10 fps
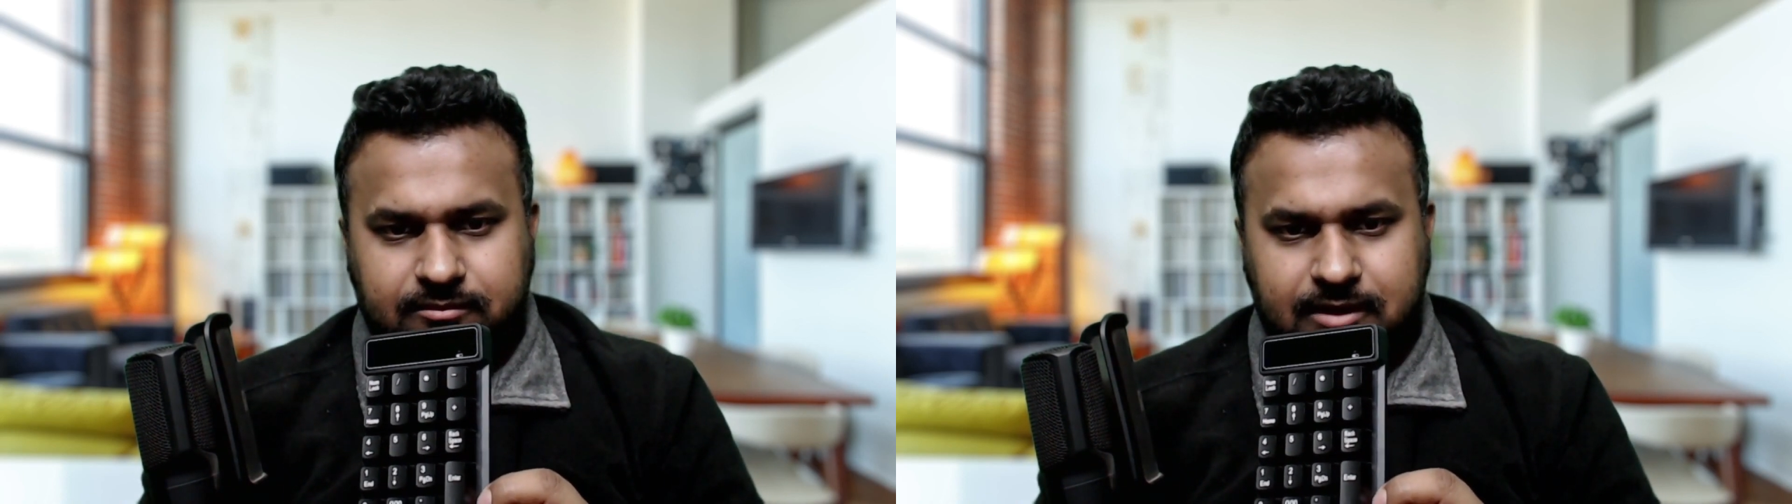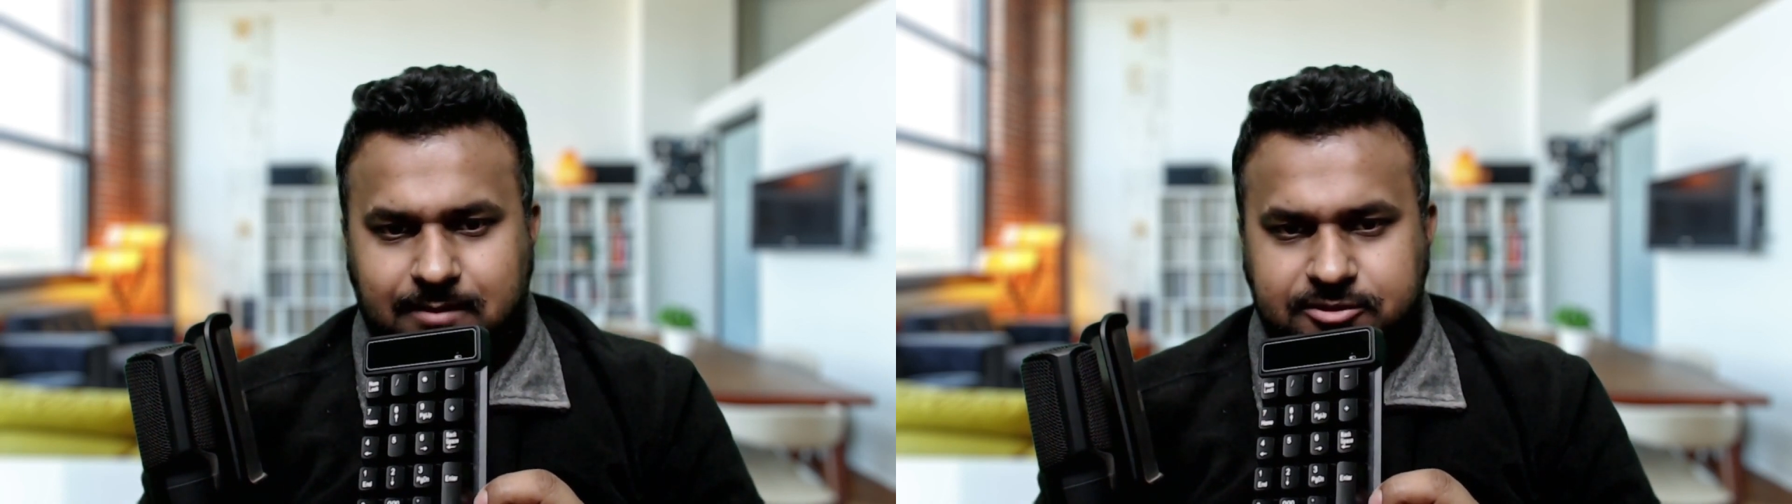
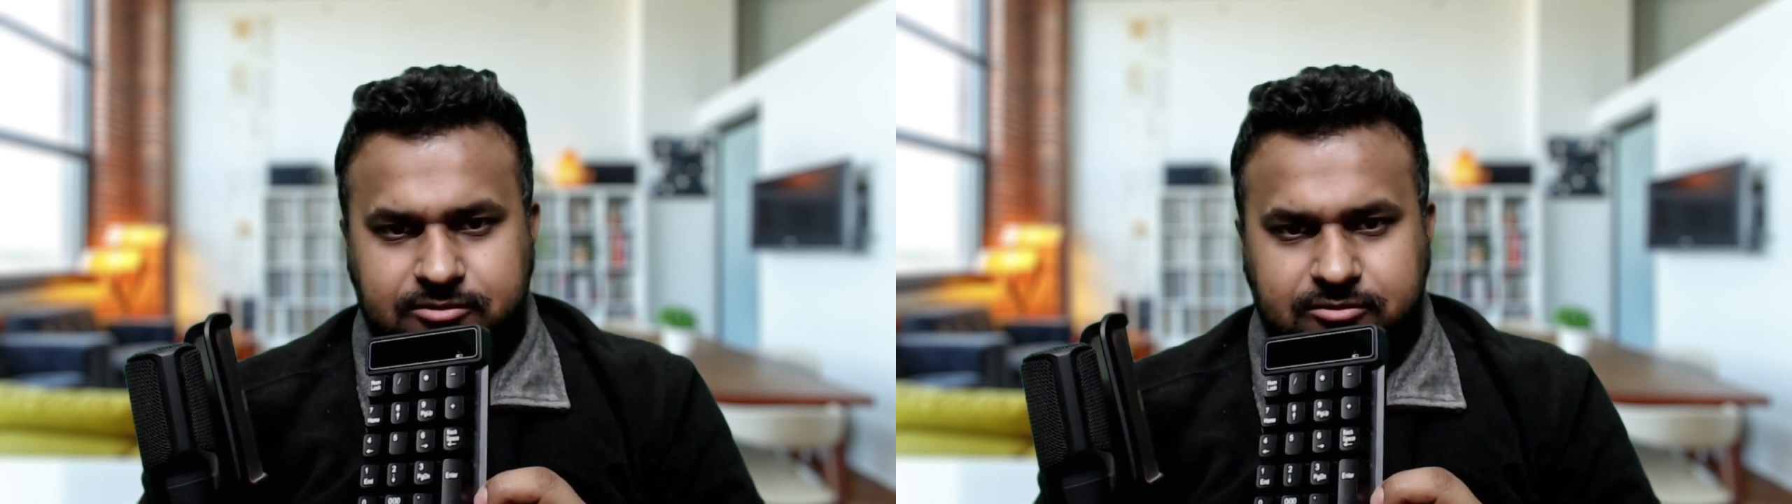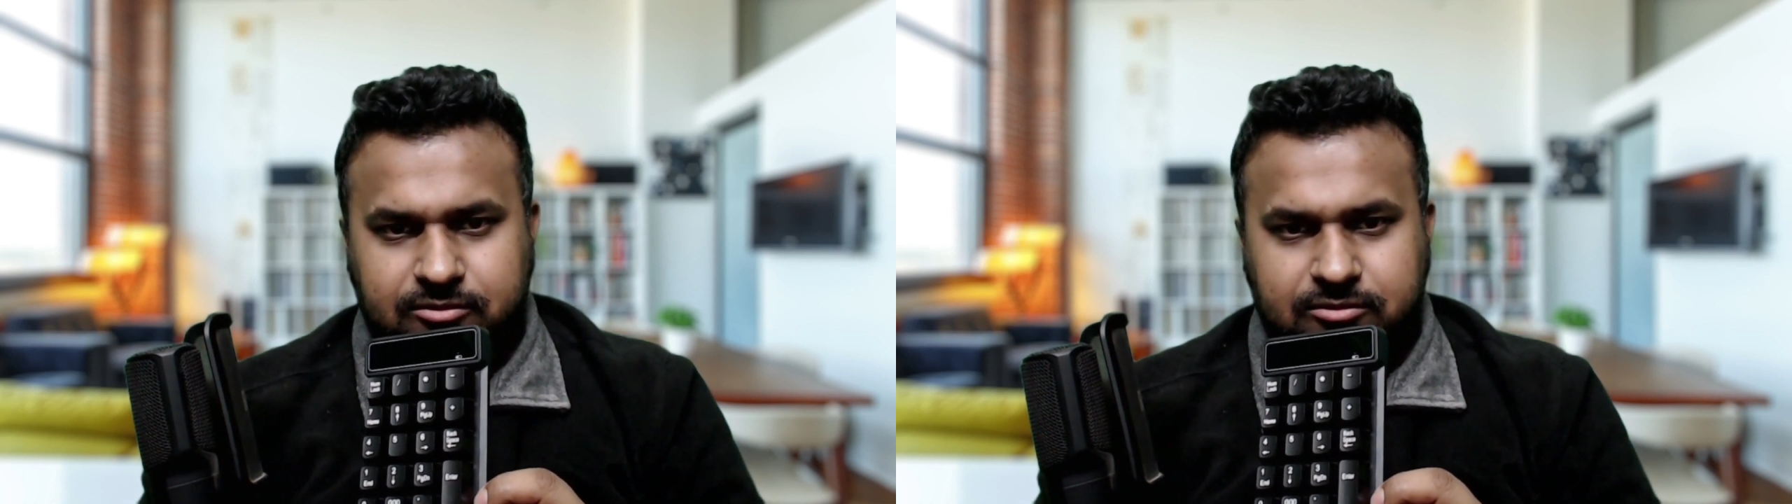
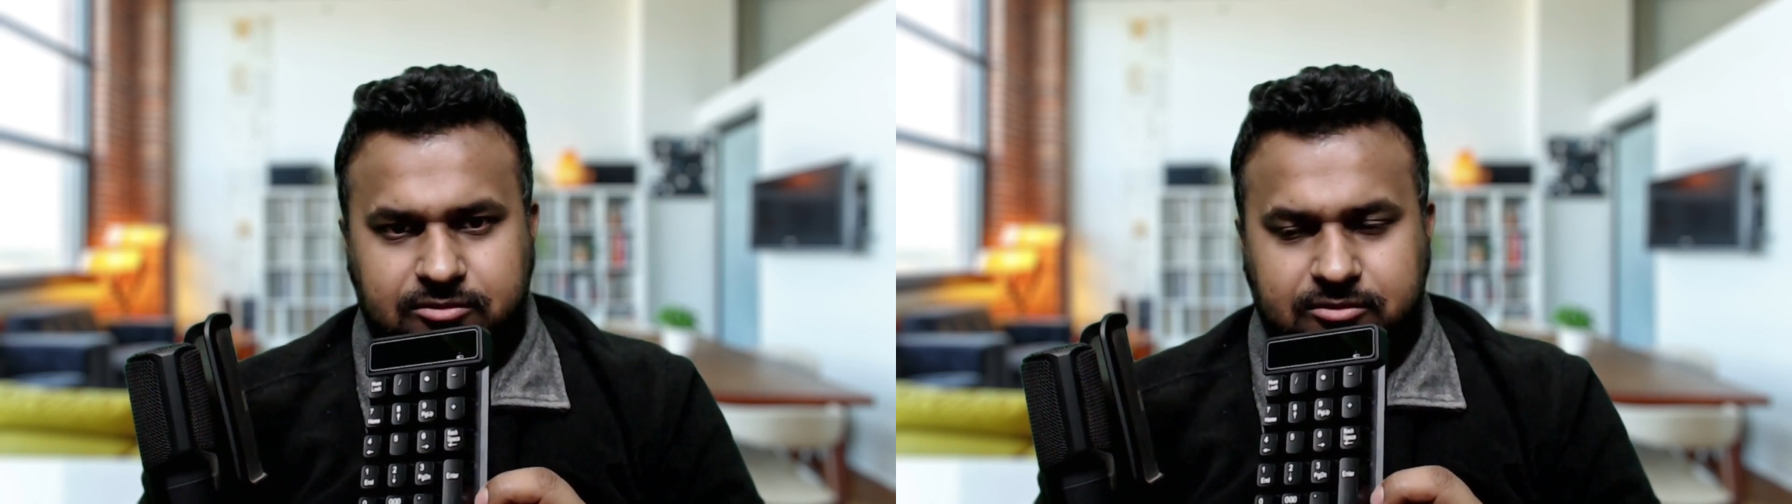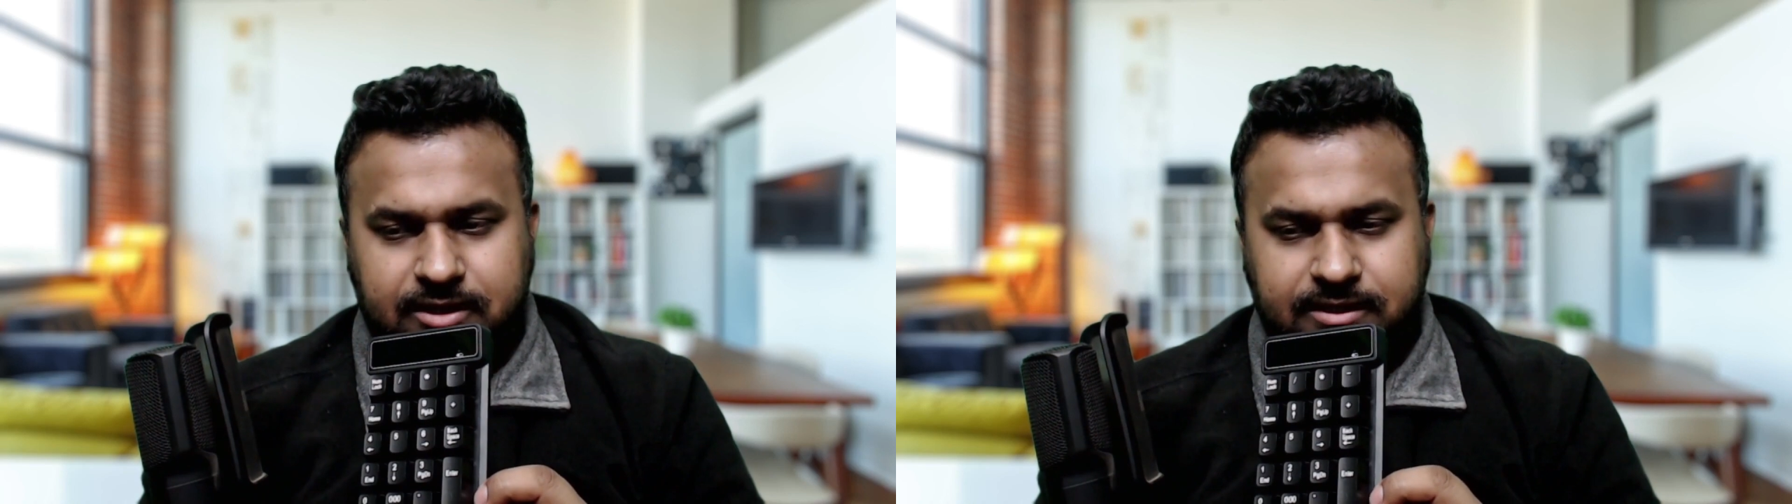Amazon
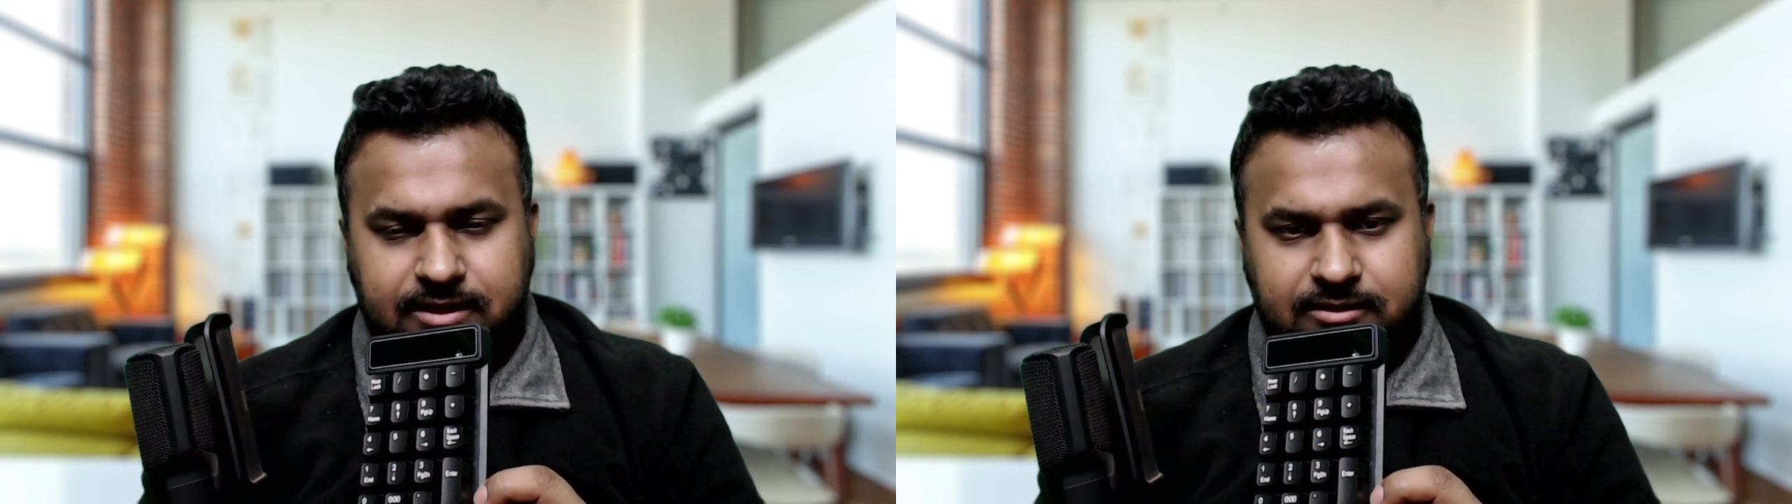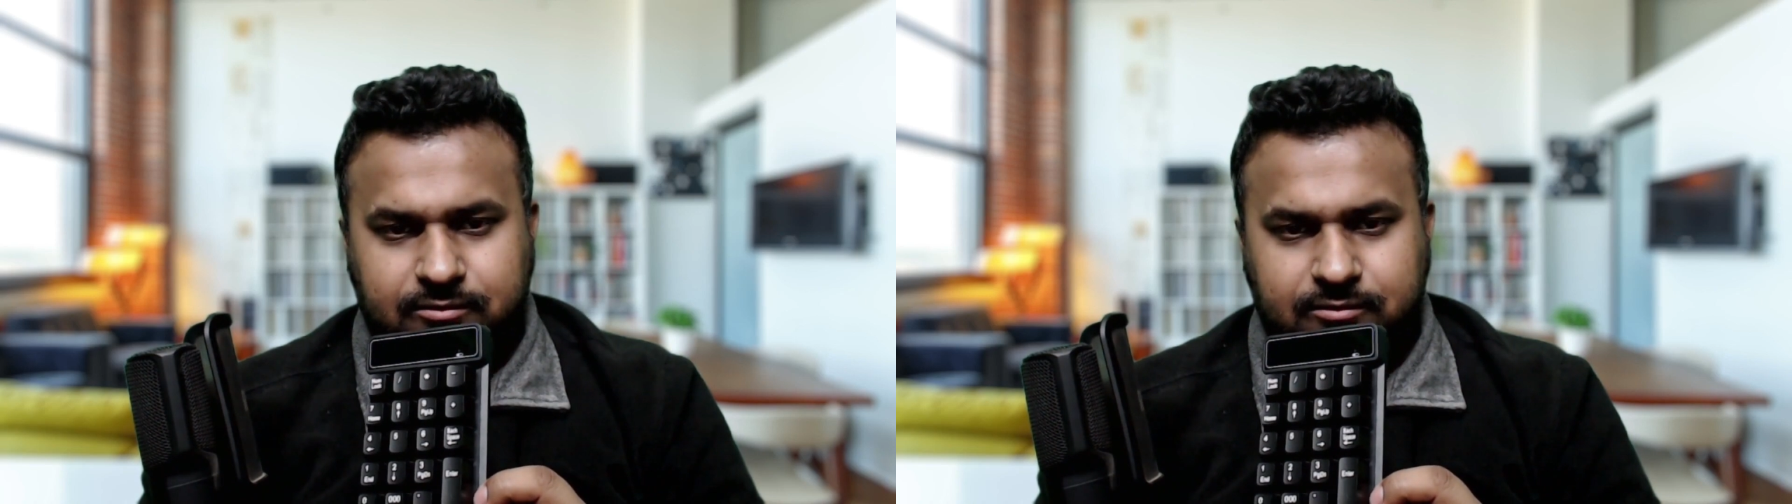or any other